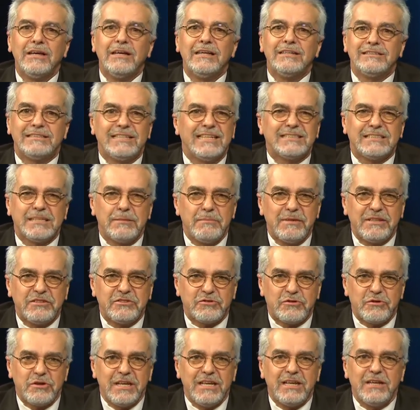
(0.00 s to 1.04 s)
Sesame
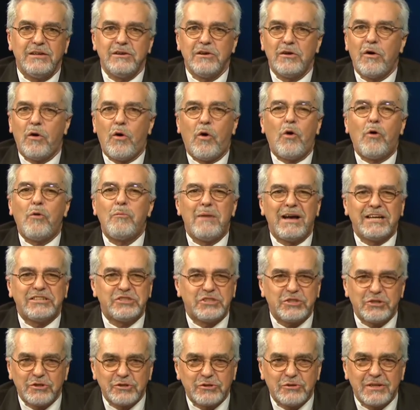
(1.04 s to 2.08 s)
Street, All My
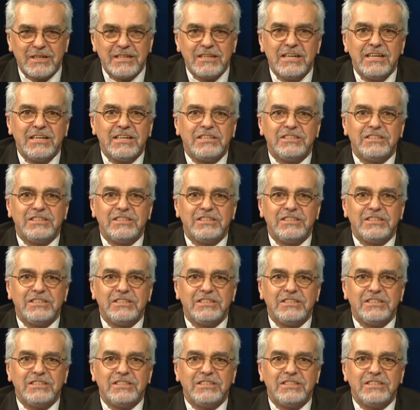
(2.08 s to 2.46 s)
Children.